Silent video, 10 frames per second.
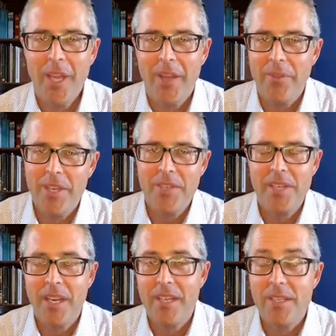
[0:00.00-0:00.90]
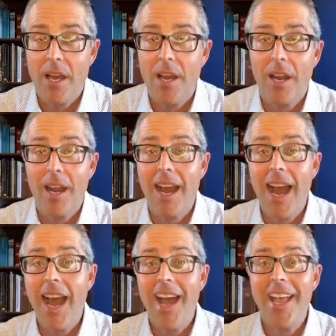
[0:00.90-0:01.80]
and this is our
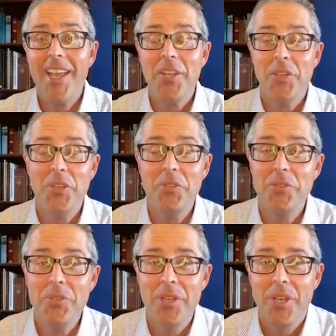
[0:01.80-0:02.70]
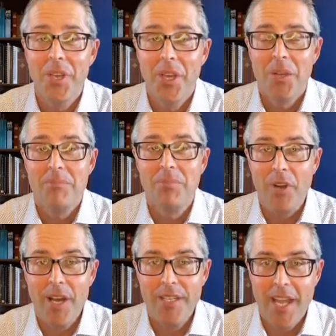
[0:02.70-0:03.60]
high noon
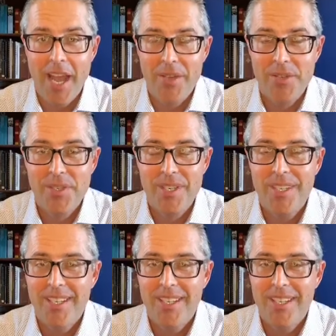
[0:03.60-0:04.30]
broadcast.